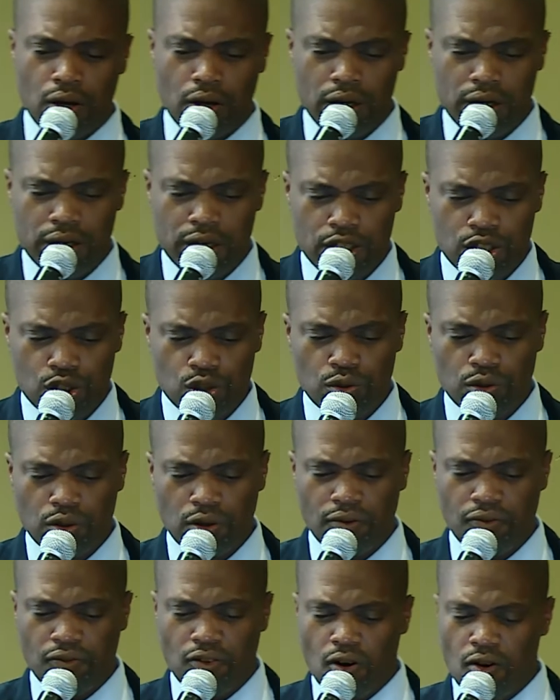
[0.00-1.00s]
in a tune
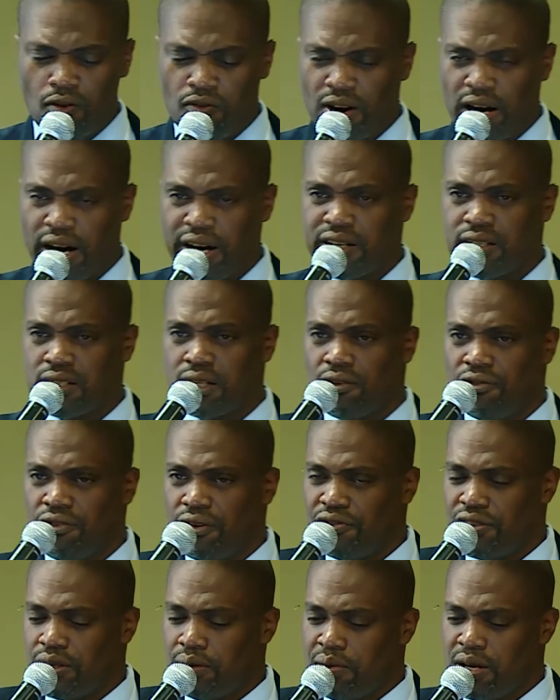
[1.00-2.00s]
of over
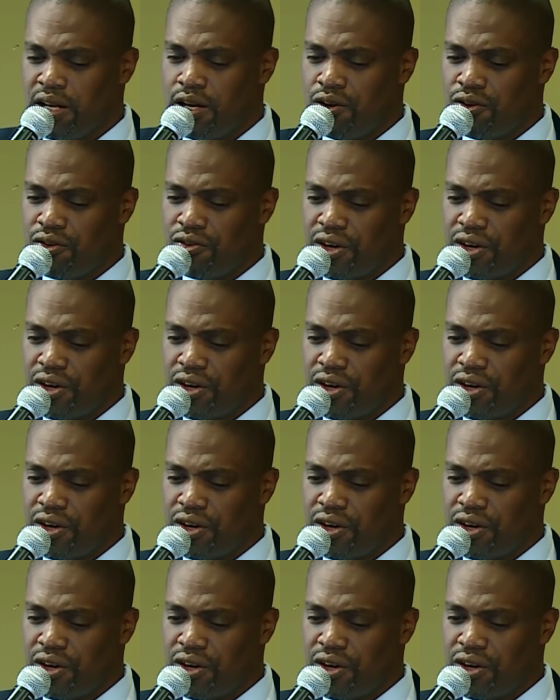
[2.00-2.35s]
150 million